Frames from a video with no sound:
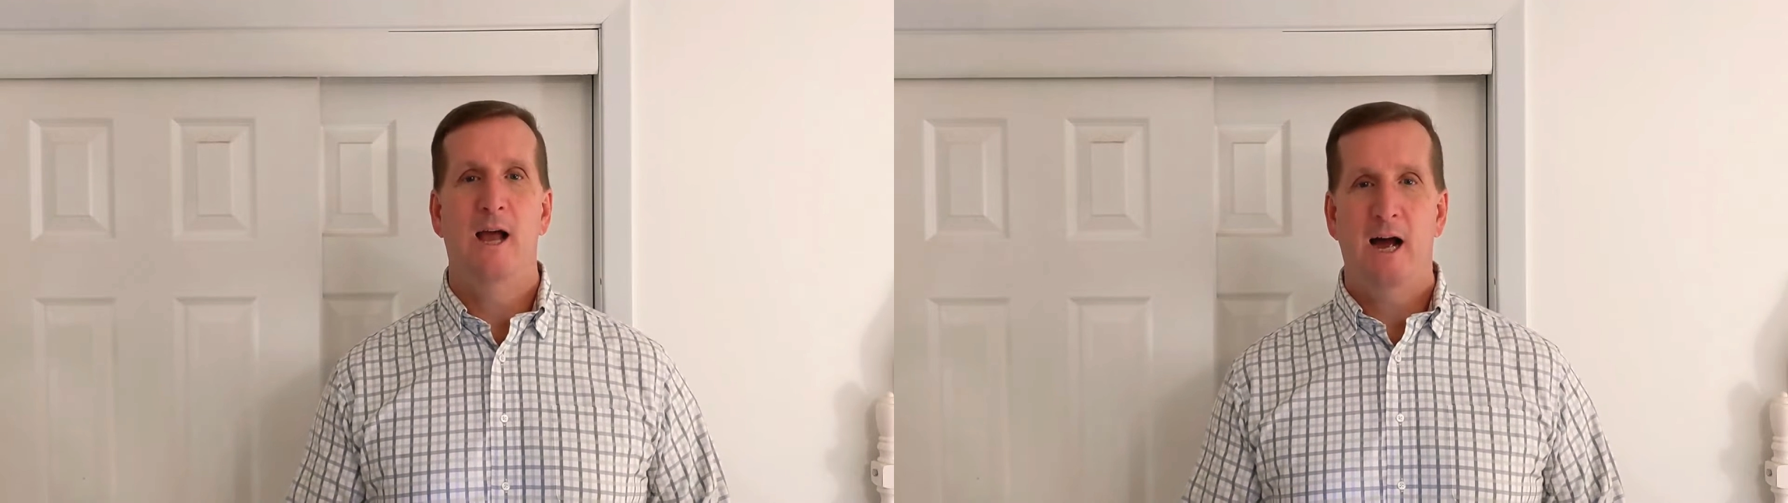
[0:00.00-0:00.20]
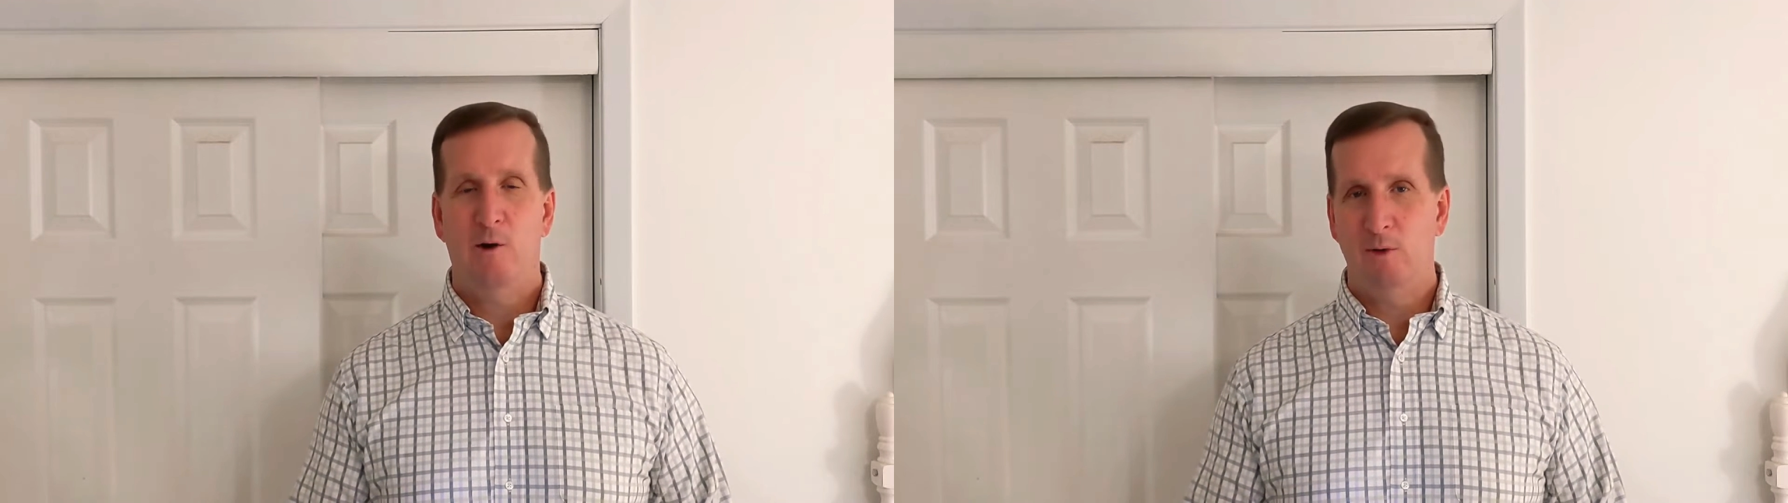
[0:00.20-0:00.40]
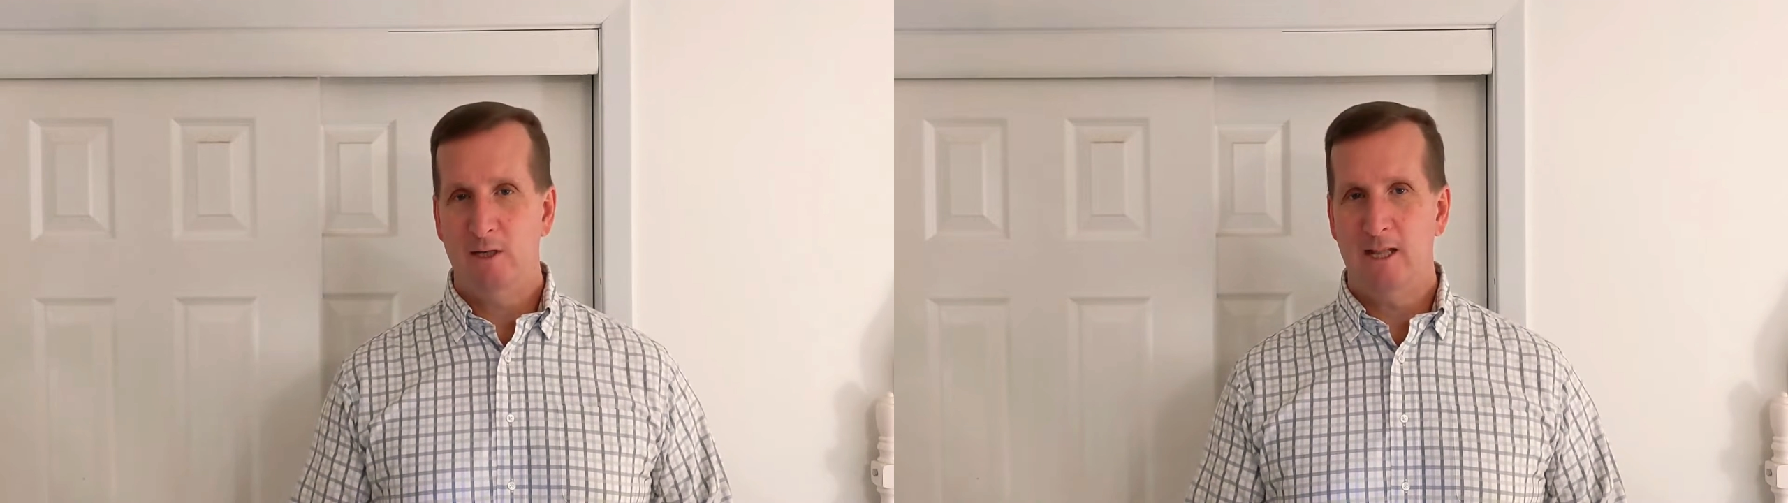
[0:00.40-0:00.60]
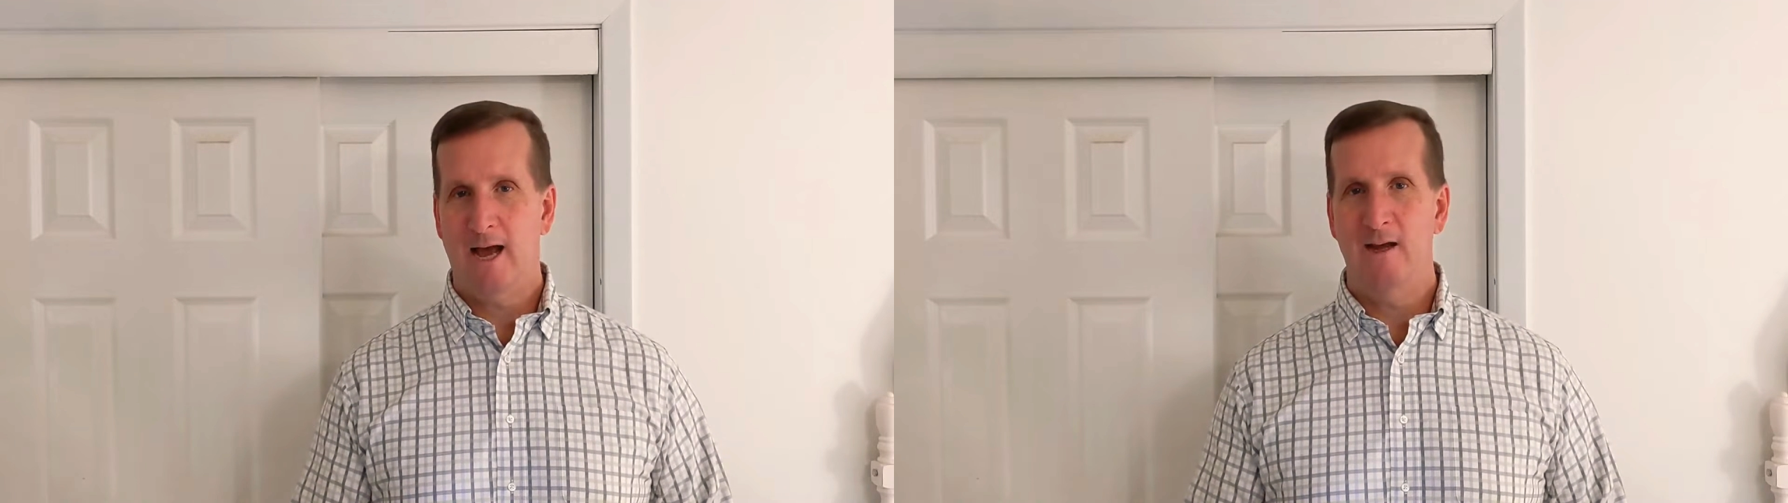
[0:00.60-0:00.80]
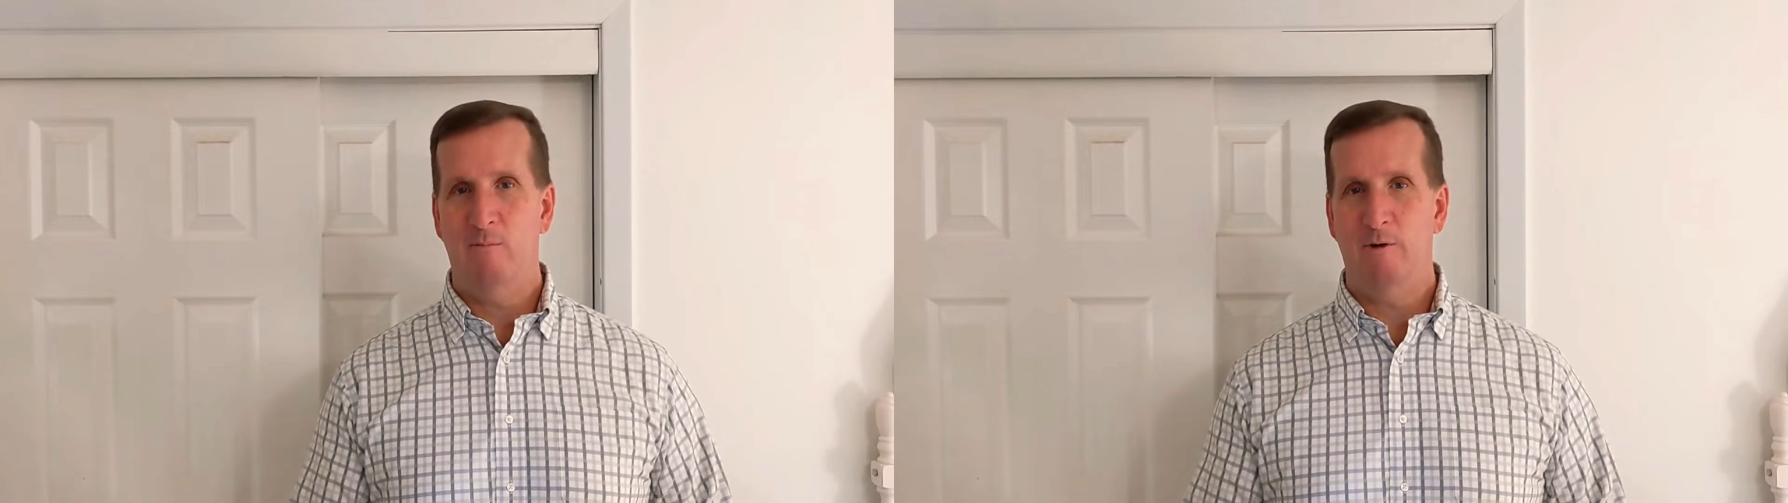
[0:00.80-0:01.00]
how
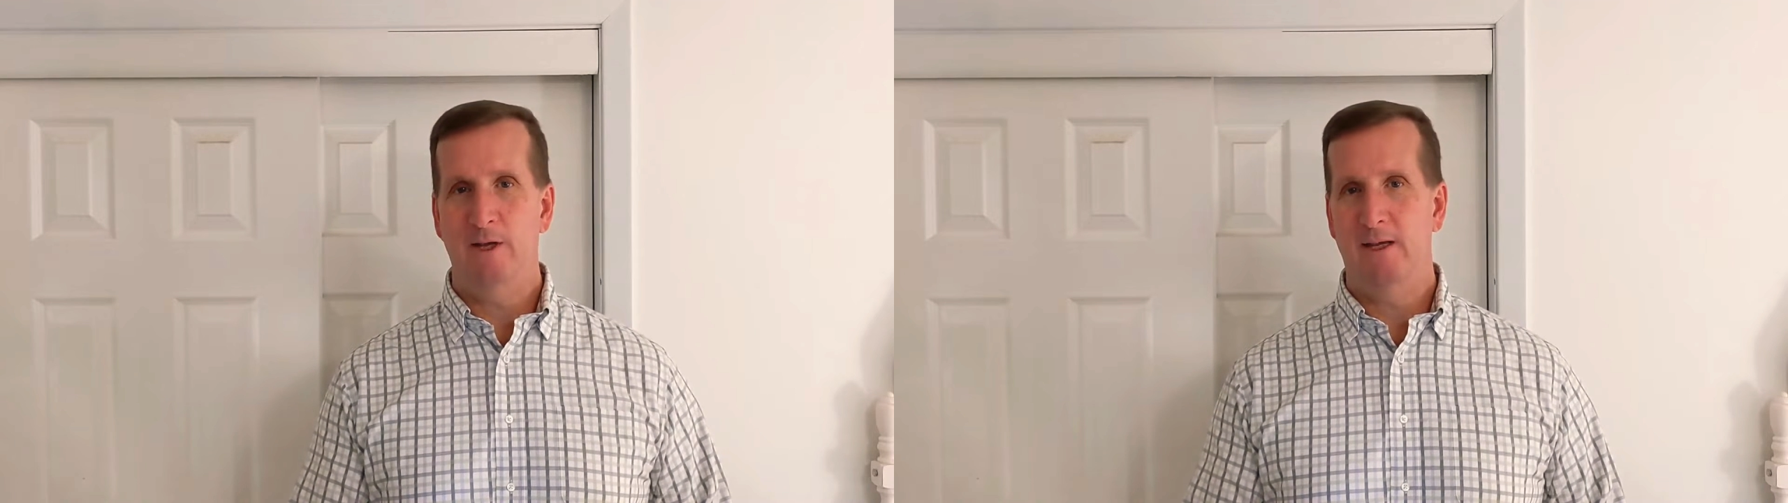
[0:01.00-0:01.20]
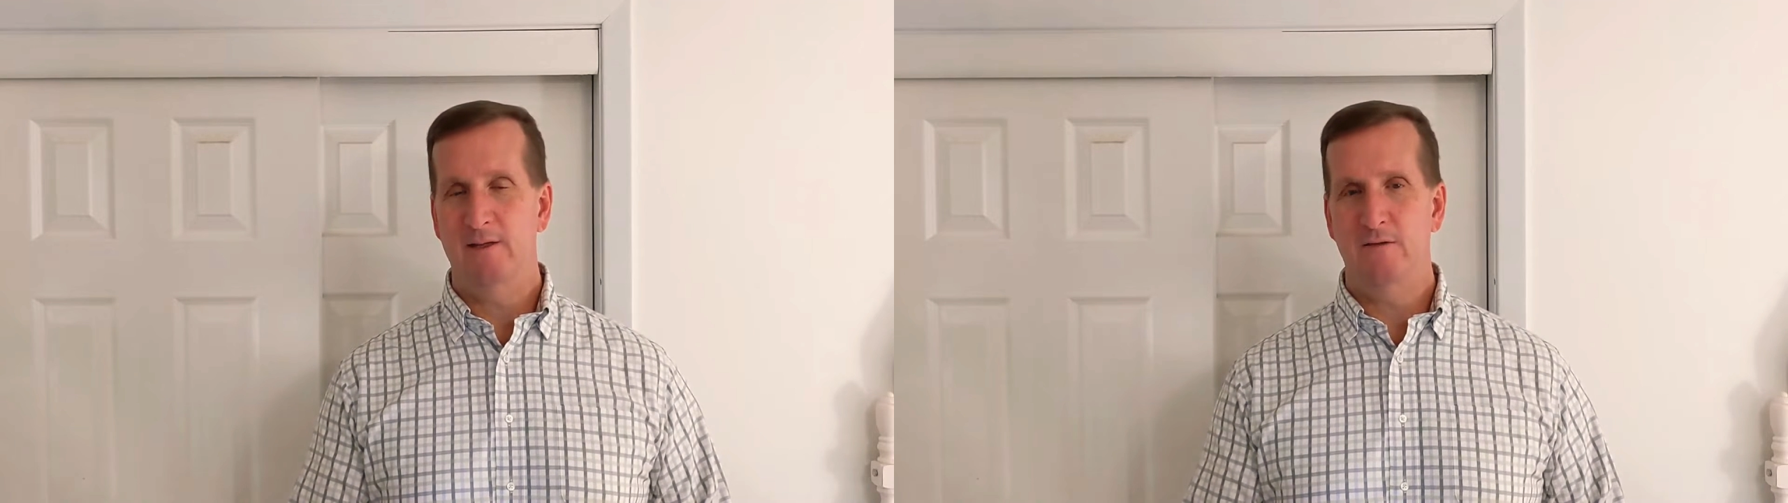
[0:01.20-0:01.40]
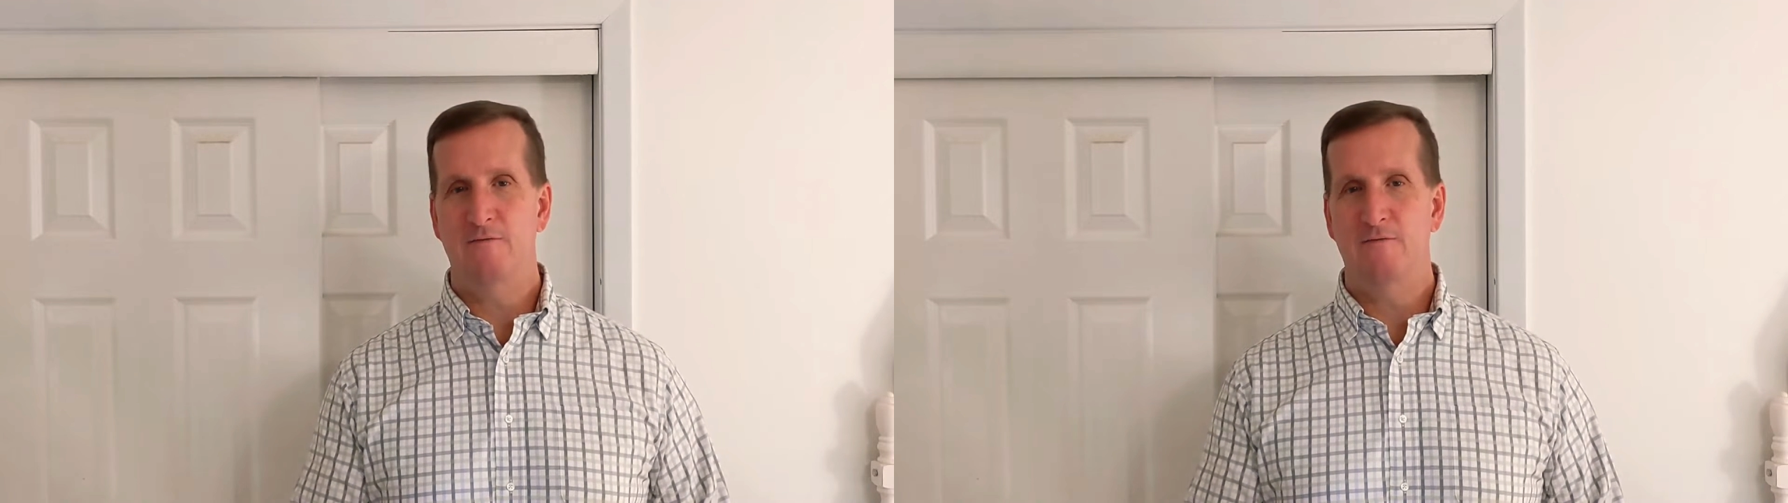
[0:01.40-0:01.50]
reliable he is.